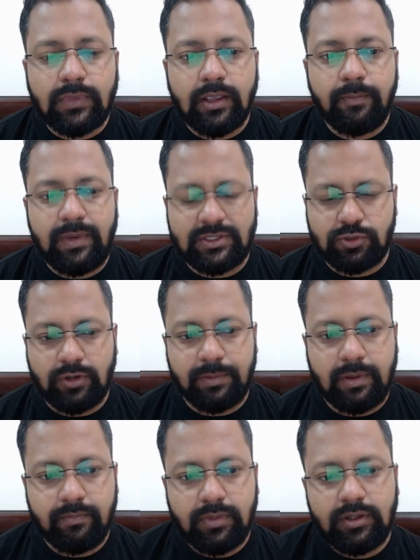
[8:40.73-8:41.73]
Please do
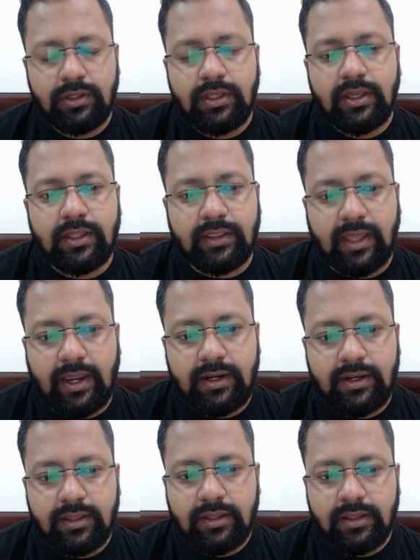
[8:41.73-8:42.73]
remember
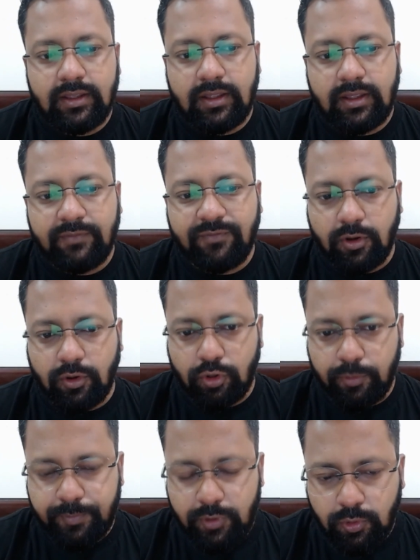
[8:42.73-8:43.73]
that for
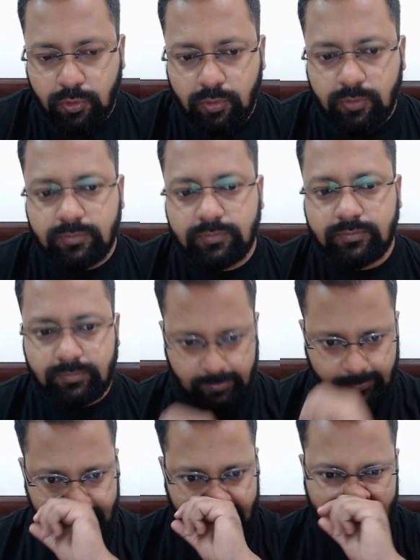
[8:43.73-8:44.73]
group 2,
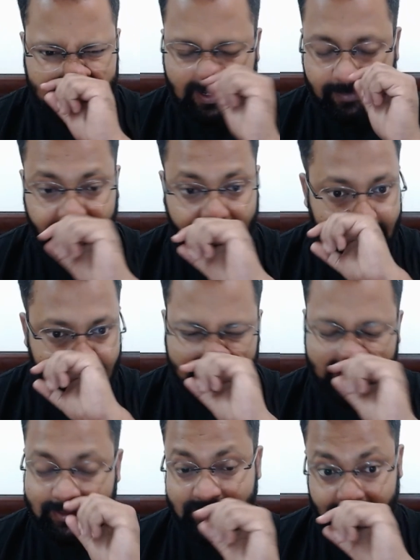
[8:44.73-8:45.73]
the sulfide ion
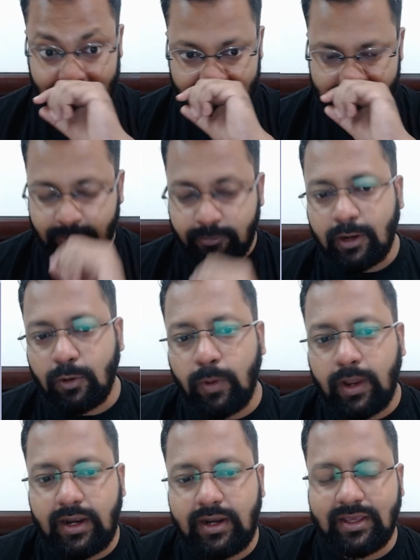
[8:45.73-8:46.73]
concentration
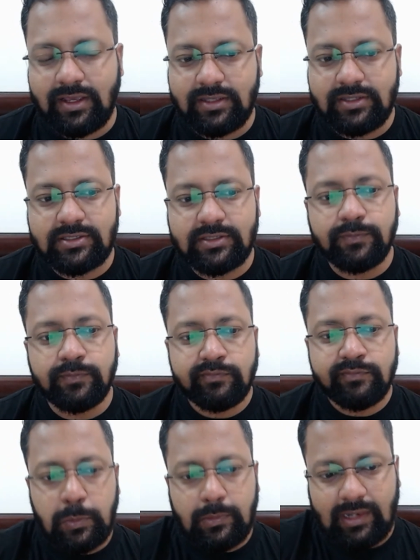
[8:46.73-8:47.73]
required is
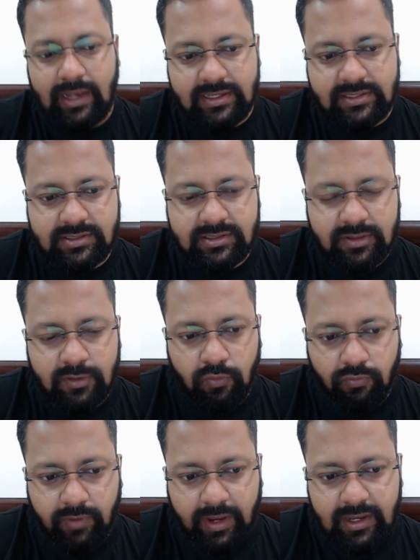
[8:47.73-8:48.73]
less,
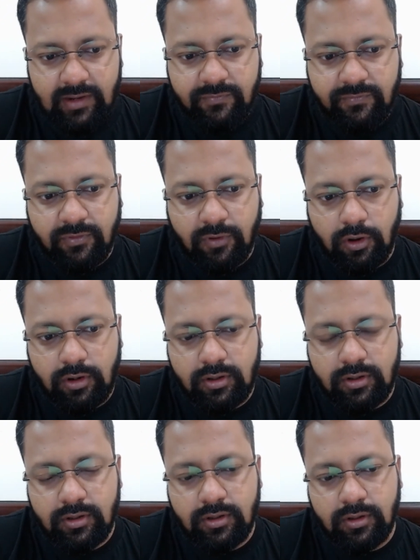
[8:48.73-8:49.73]
while for
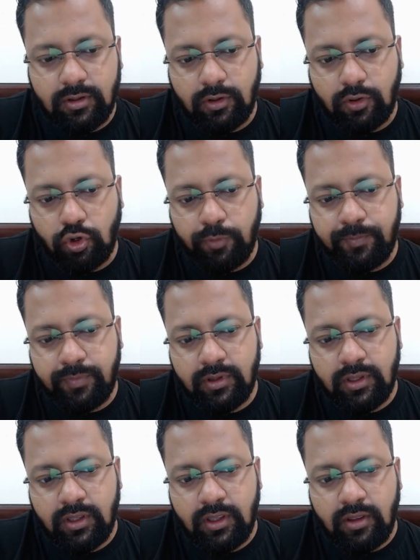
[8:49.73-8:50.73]
group
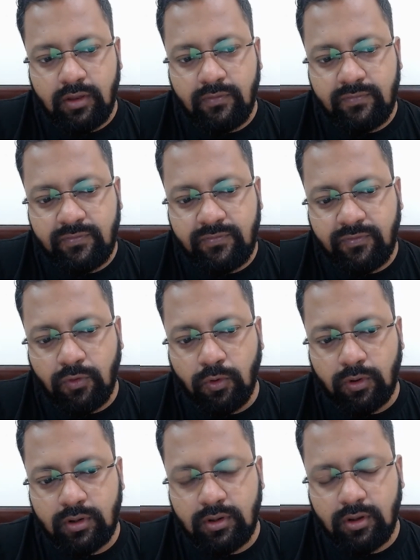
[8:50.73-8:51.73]

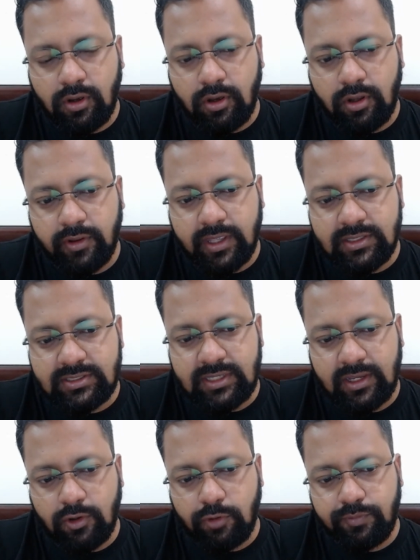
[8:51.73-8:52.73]
4, or you can say
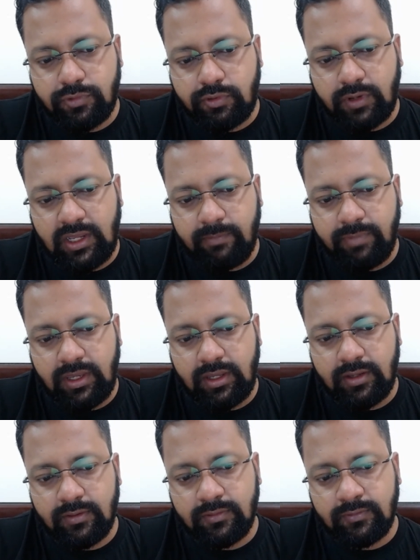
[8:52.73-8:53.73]
group 3b,